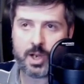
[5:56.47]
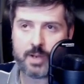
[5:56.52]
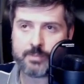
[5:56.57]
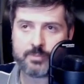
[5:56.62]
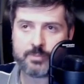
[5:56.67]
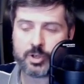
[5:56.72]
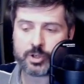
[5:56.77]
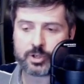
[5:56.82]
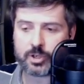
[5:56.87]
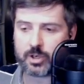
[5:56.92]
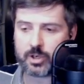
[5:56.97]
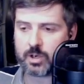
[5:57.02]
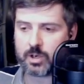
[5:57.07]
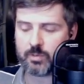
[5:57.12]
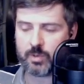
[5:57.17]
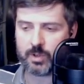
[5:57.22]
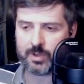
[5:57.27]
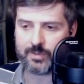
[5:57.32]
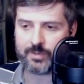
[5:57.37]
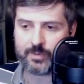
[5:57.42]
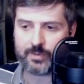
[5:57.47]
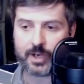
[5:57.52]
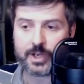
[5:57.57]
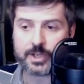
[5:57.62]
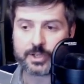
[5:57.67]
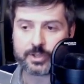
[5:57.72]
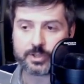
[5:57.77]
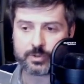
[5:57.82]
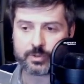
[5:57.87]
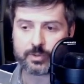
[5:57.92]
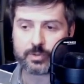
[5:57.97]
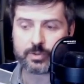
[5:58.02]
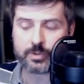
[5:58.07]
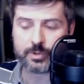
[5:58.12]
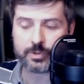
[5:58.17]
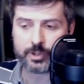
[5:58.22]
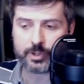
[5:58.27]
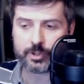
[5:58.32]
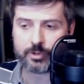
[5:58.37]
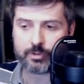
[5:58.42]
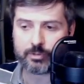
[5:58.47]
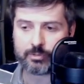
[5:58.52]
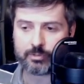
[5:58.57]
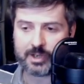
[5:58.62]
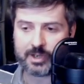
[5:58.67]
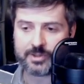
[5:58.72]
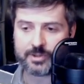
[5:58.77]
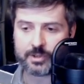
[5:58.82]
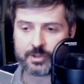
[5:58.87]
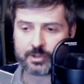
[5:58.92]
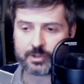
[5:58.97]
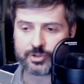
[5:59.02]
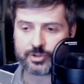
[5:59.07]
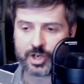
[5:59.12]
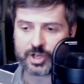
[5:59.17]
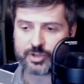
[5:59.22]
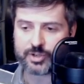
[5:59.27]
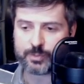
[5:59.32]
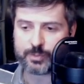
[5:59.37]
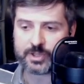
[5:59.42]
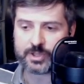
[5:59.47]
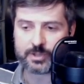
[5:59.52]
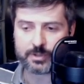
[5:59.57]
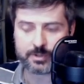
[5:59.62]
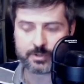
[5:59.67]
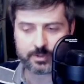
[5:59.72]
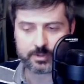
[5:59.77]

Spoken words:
not qualified to render a judgment.